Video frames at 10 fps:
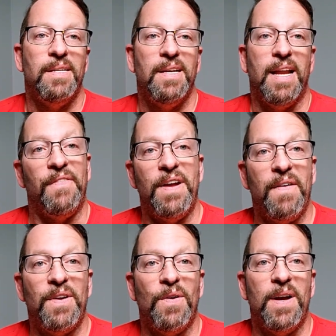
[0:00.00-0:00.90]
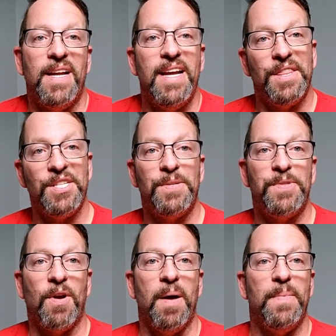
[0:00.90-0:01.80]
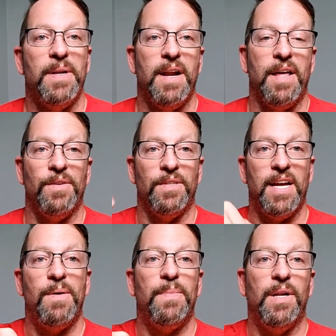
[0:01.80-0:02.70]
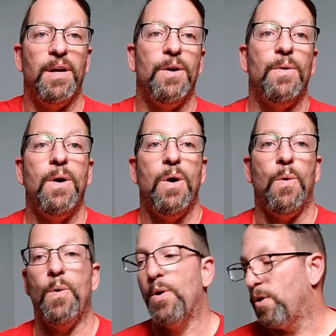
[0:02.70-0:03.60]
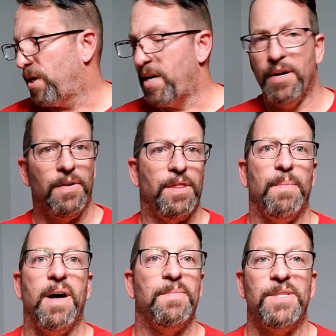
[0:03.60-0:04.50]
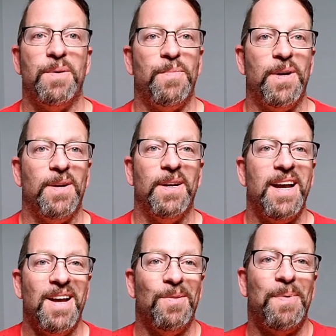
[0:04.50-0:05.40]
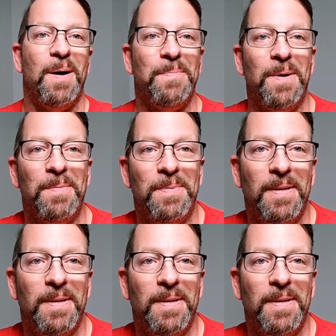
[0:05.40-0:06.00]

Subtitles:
And if you haven't already, hit the subscribe button either down below or here at the bottom somewhere. It'll pop up.